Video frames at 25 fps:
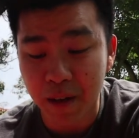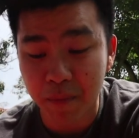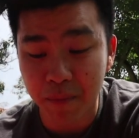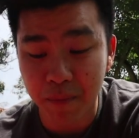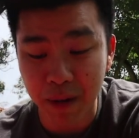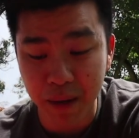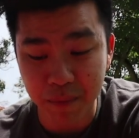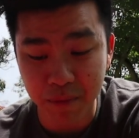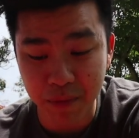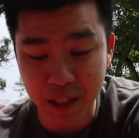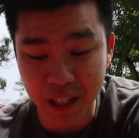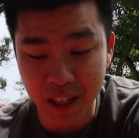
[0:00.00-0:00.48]

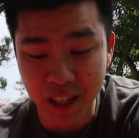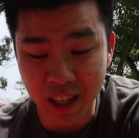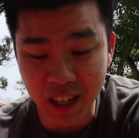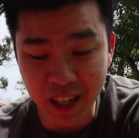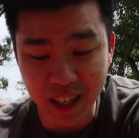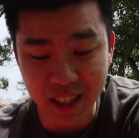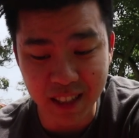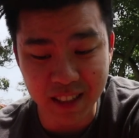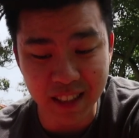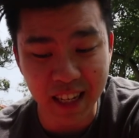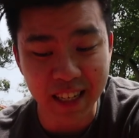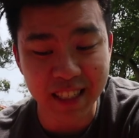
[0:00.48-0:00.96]
but
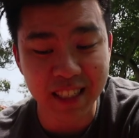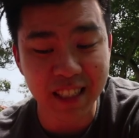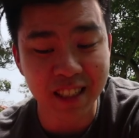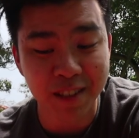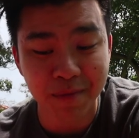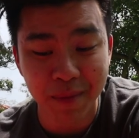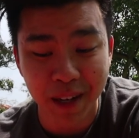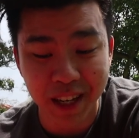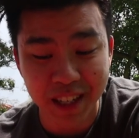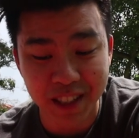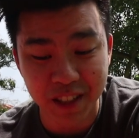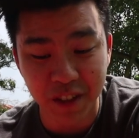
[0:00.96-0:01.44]
because I just
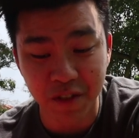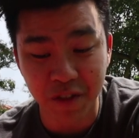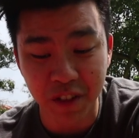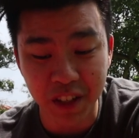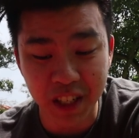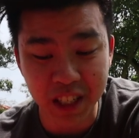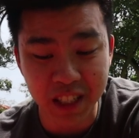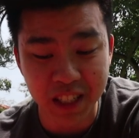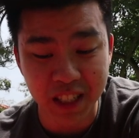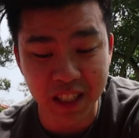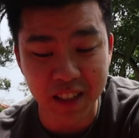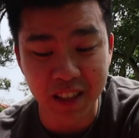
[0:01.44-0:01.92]
managed to
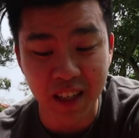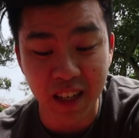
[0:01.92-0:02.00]
finish it,